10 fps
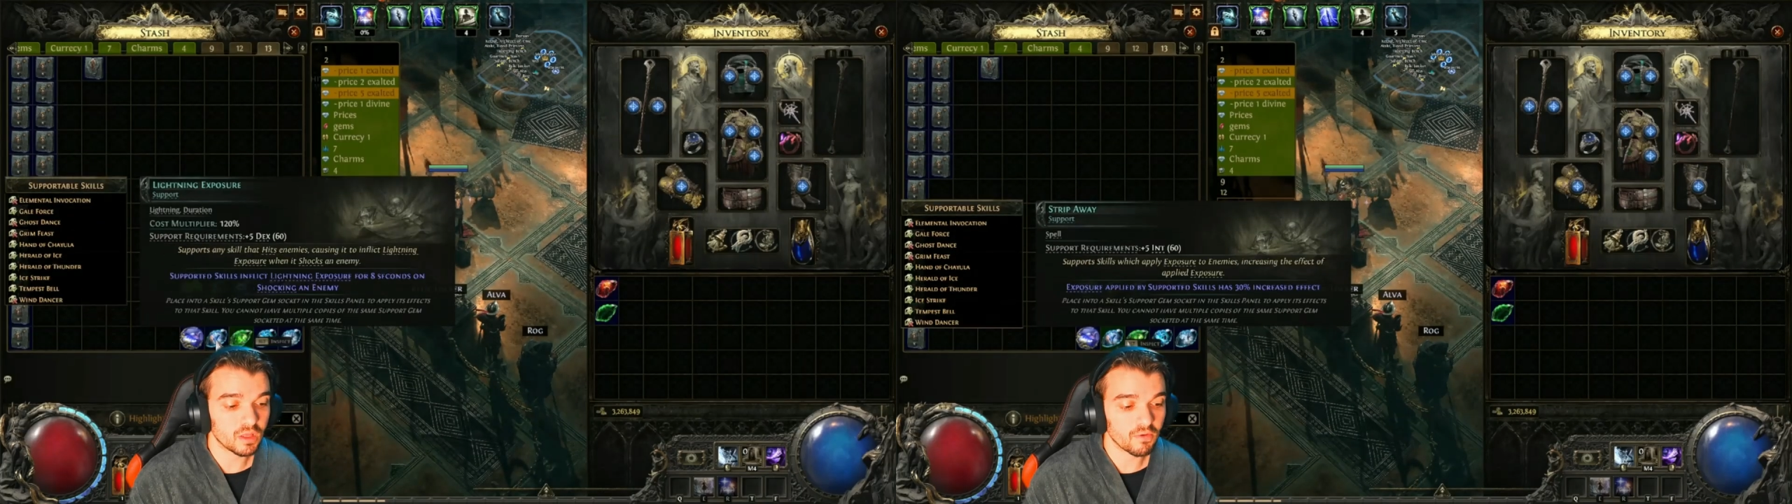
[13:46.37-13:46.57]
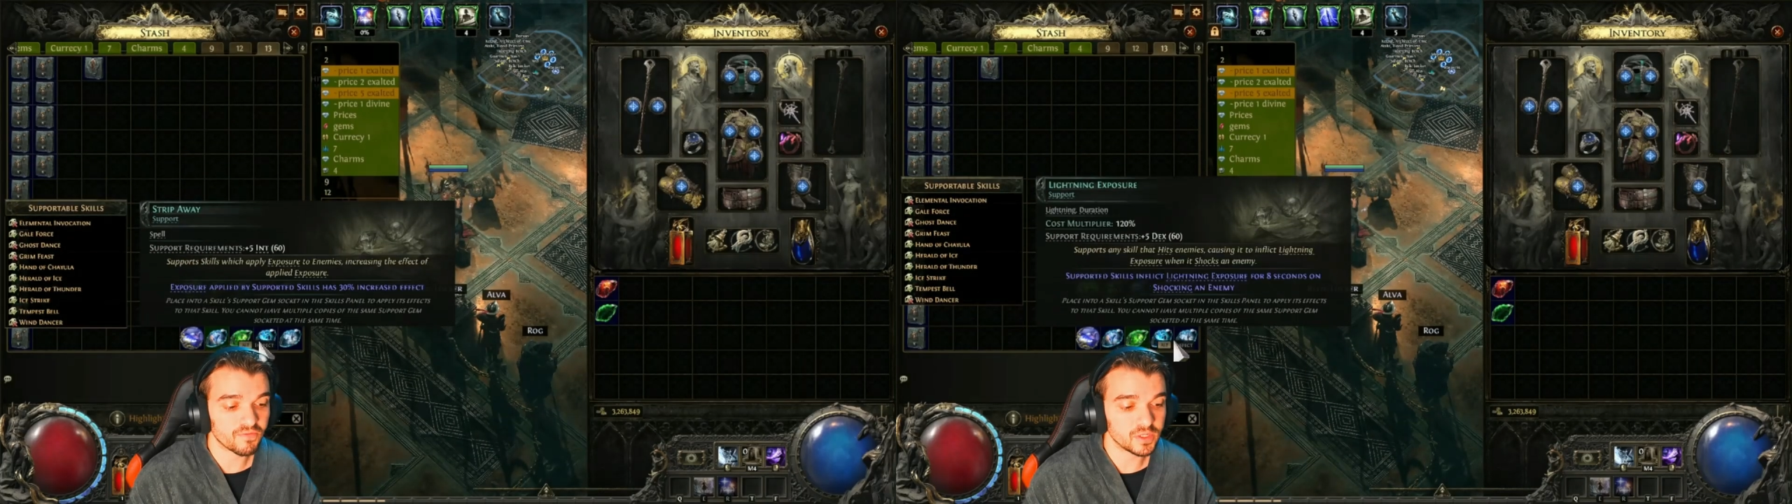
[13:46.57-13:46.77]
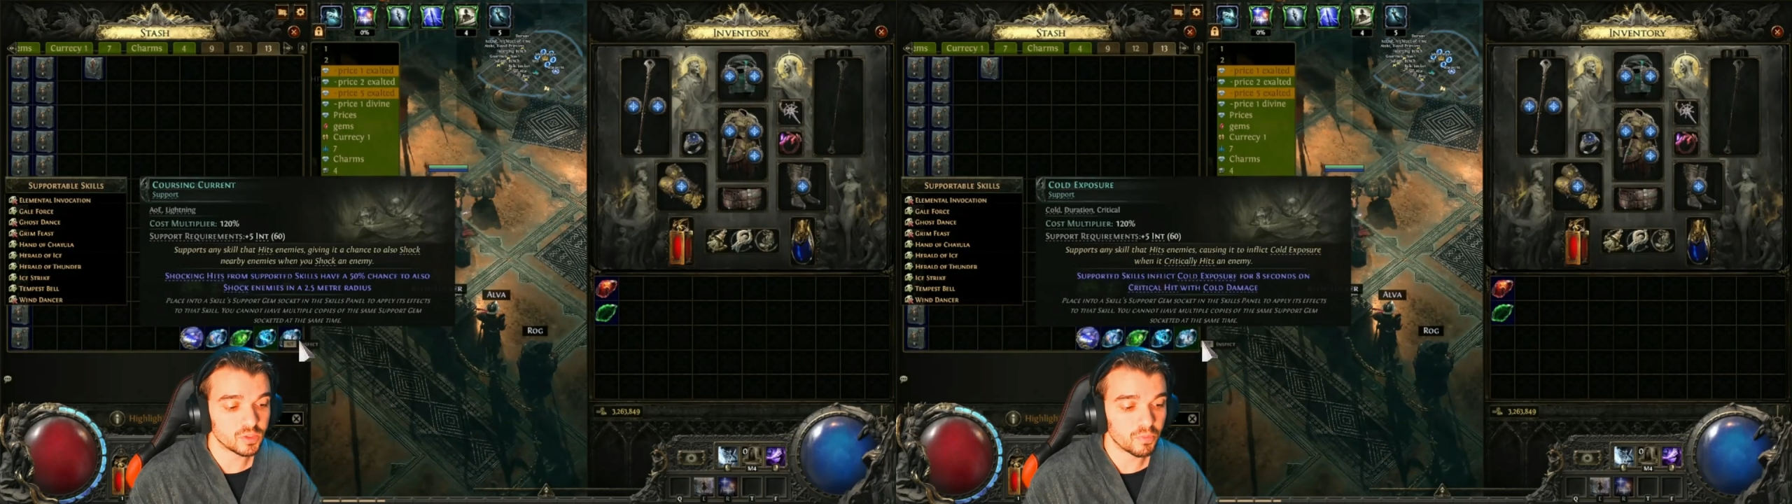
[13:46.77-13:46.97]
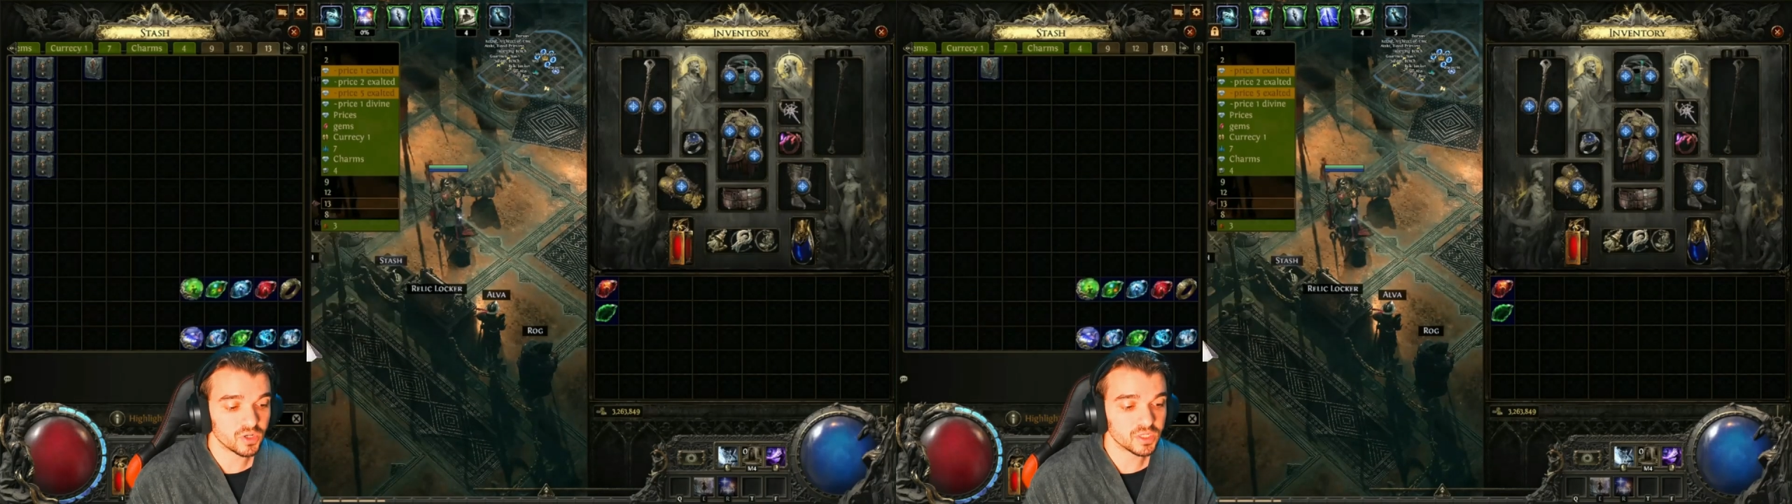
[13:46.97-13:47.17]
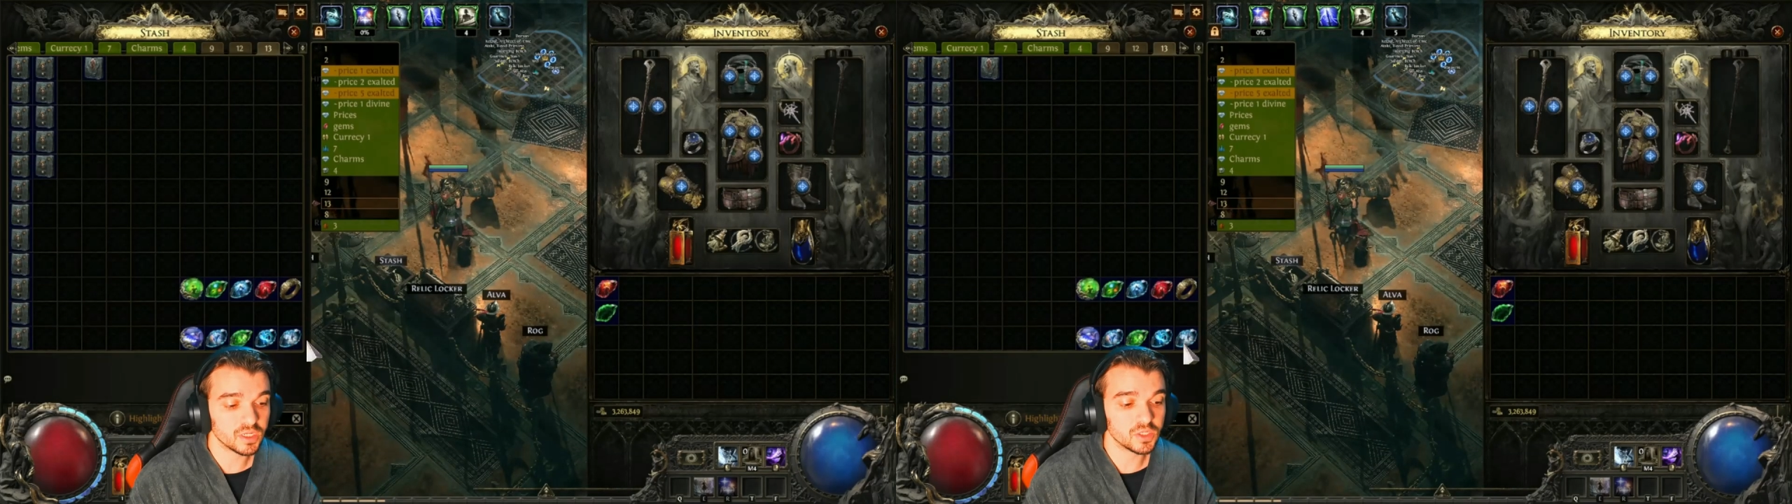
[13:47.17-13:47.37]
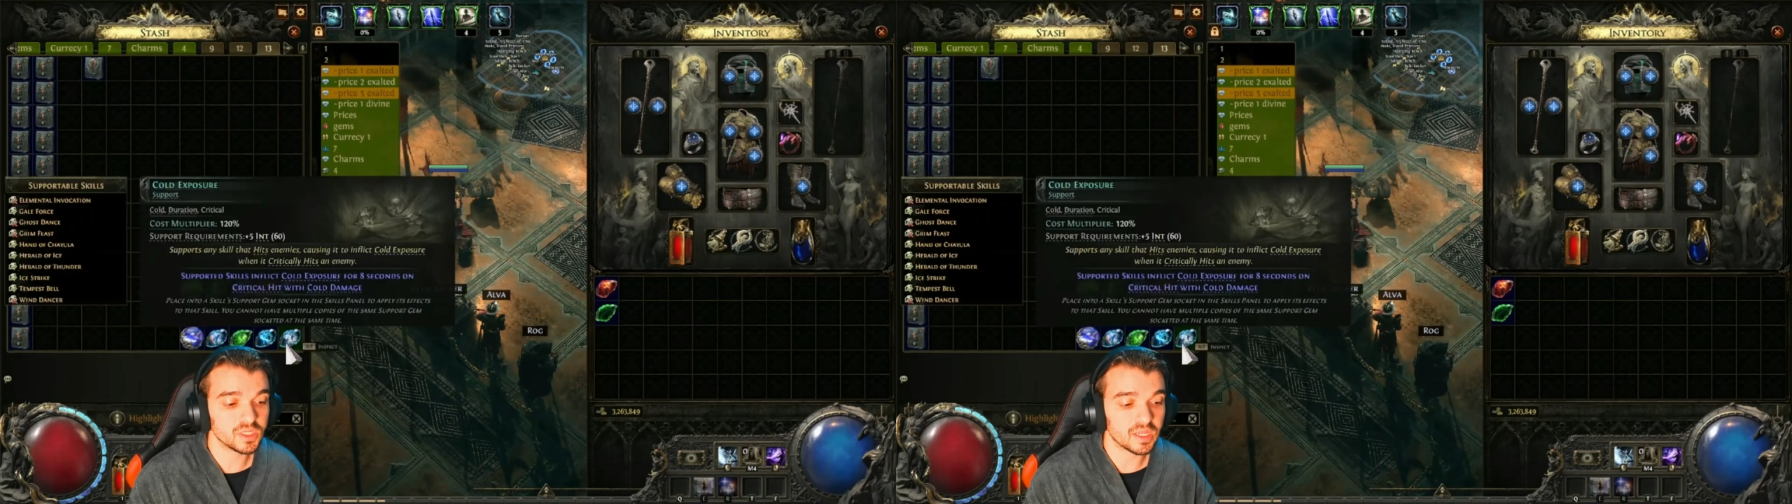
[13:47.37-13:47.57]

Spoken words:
all of these support skills